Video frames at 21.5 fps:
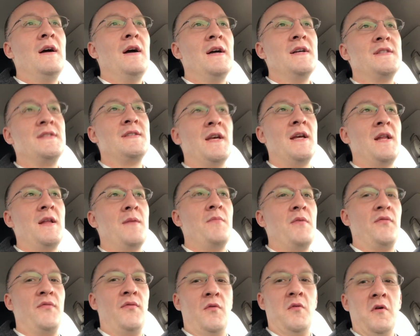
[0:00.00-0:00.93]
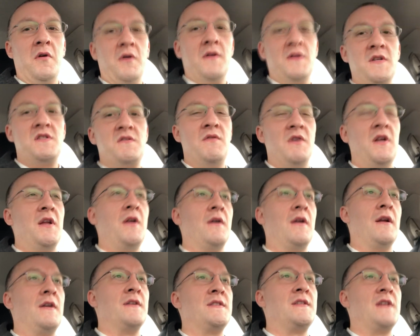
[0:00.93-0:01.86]
I said it before in this video
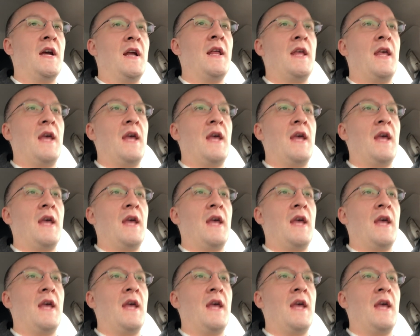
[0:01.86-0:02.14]
and I'll say it